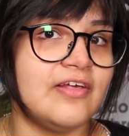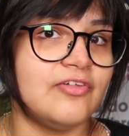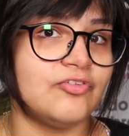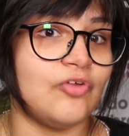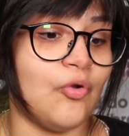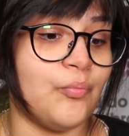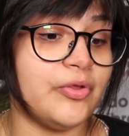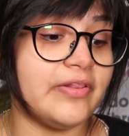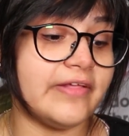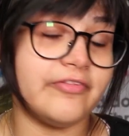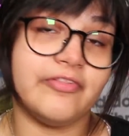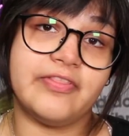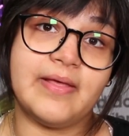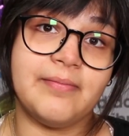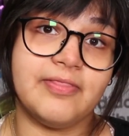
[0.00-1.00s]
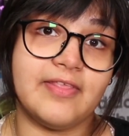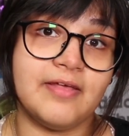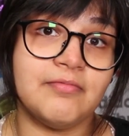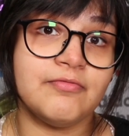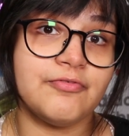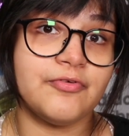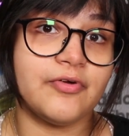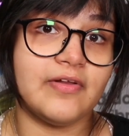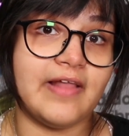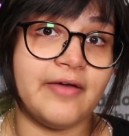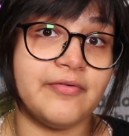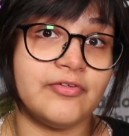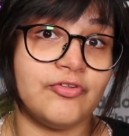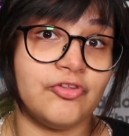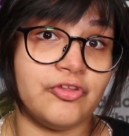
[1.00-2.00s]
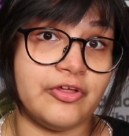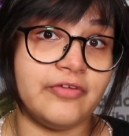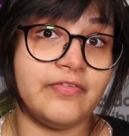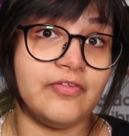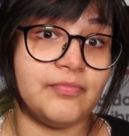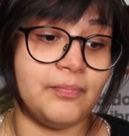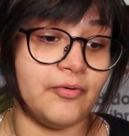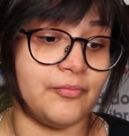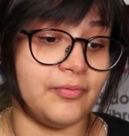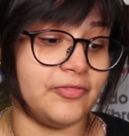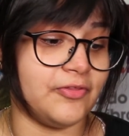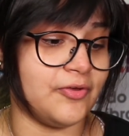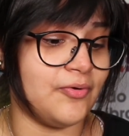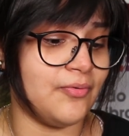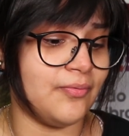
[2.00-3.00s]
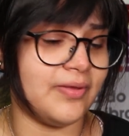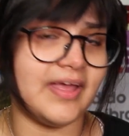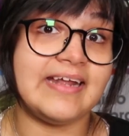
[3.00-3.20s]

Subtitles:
So we'd like to thank them for allowing us to share this book with you,